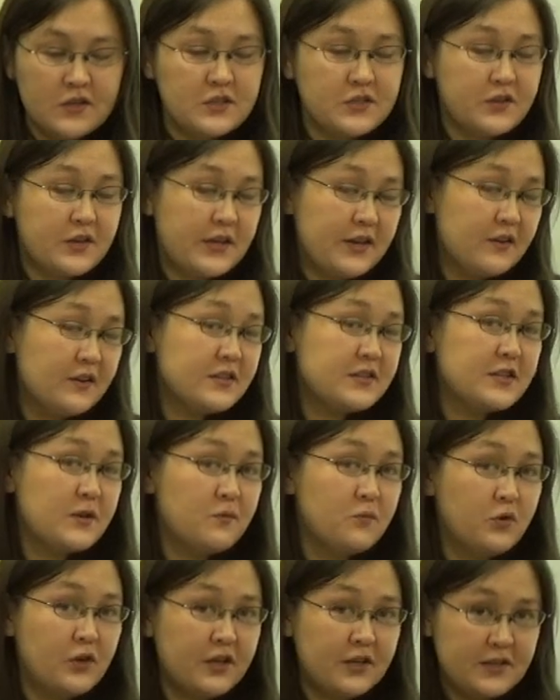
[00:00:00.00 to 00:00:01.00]
So here are
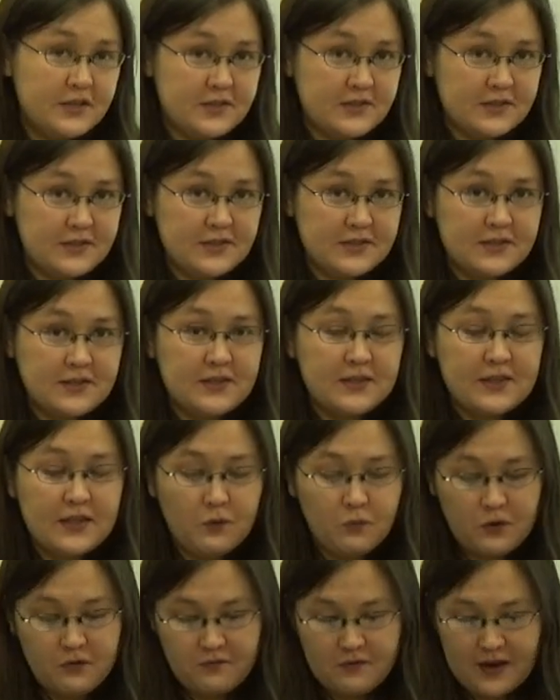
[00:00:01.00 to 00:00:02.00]
some weaknesses
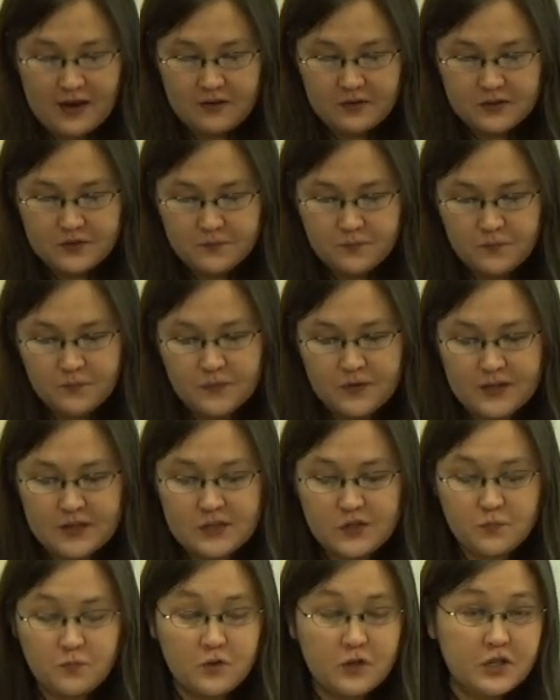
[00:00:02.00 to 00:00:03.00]
that we found.
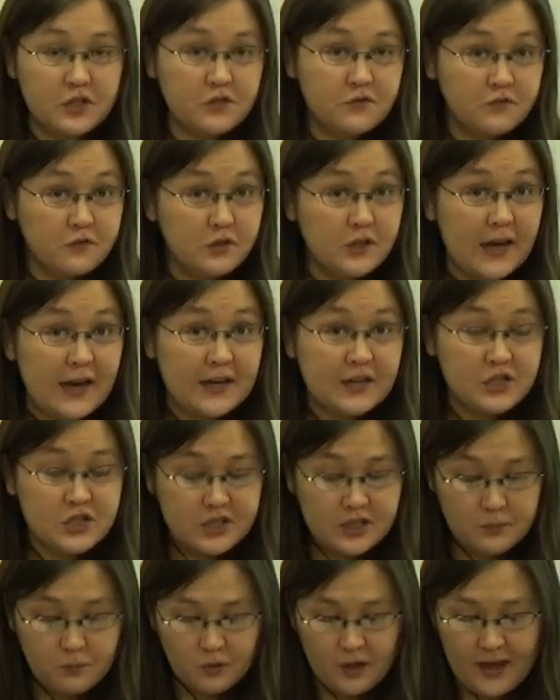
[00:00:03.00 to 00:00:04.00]
Is British food
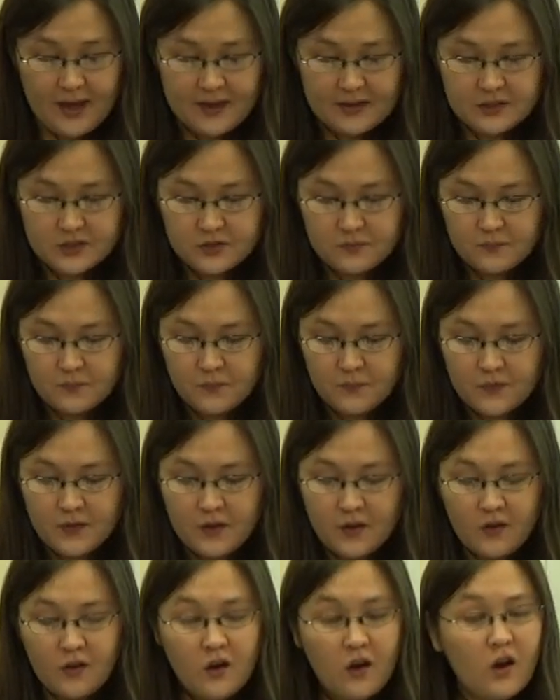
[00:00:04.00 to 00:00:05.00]
actually bland?
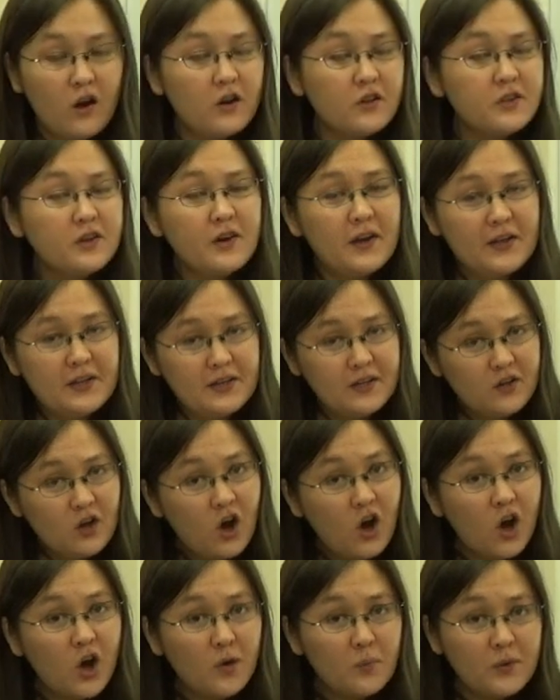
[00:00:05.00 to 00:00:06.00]
Are there any
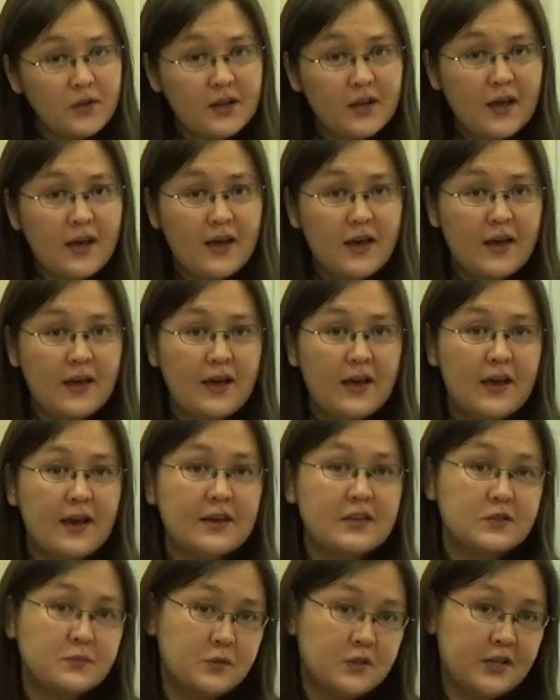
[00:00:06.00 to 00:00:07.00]
common
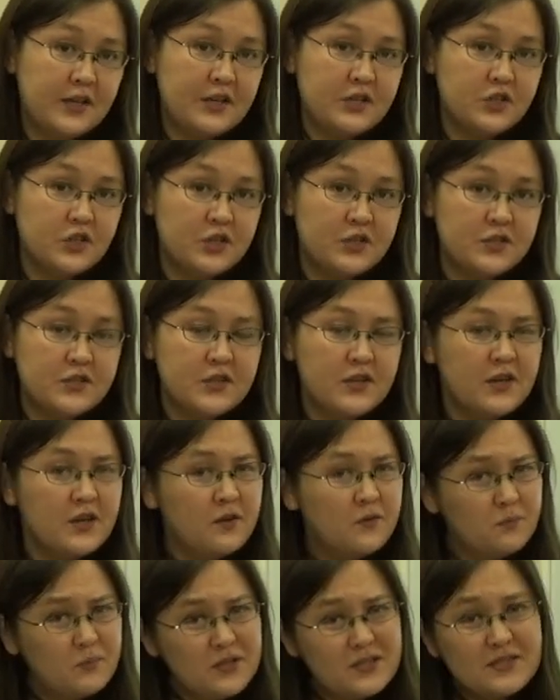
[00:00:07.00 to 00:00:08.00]
explanations
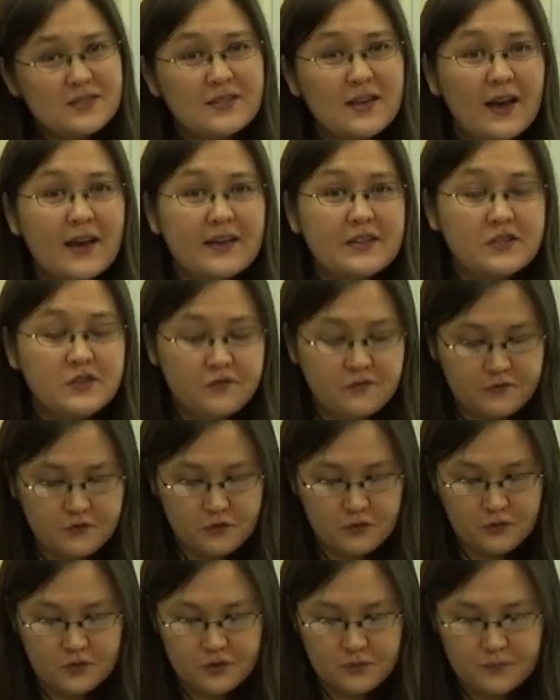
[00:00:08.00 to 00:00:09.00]
besides
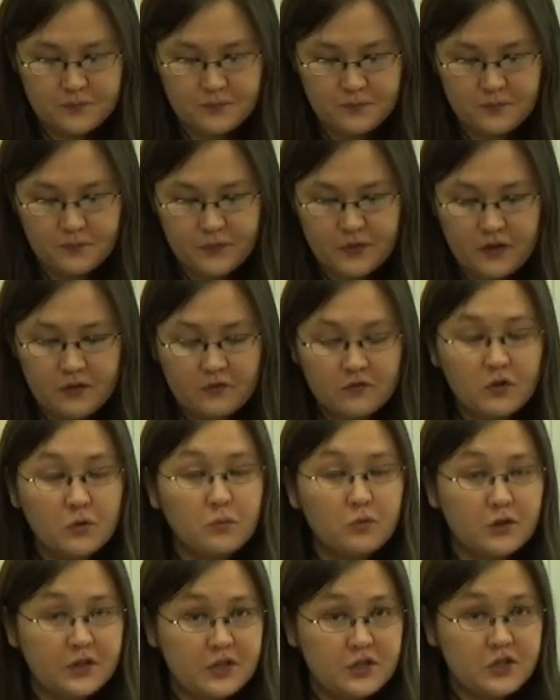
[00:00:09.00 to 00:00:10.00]
food for
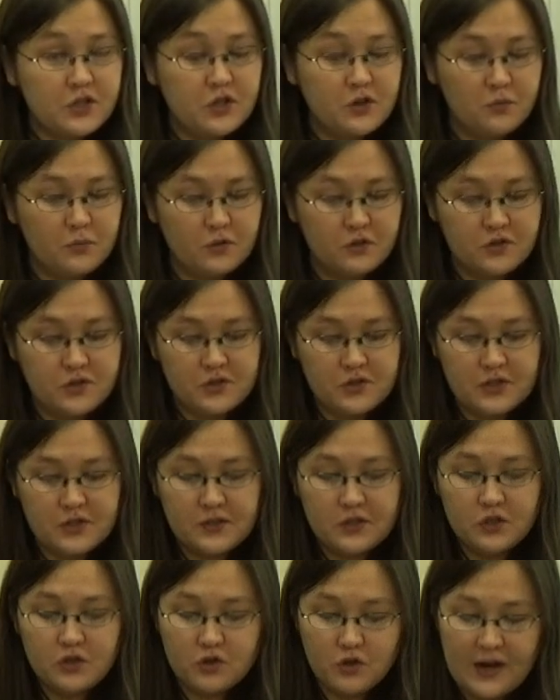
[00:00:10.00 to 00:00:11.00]
British humor's
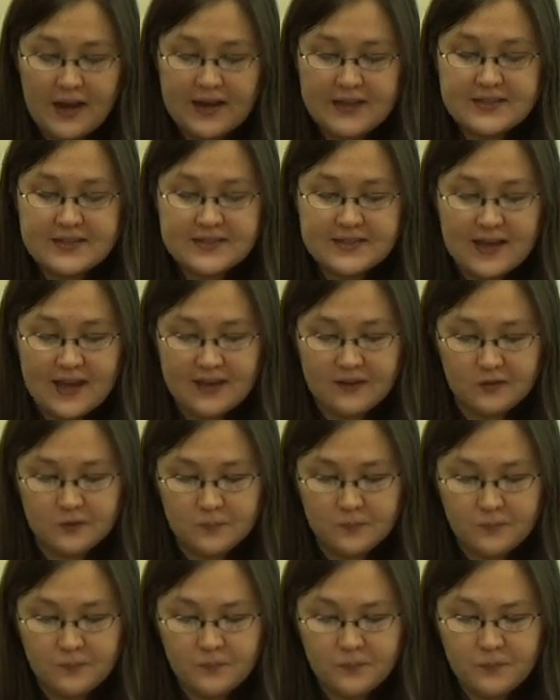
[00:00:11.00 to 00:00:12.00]
dry style?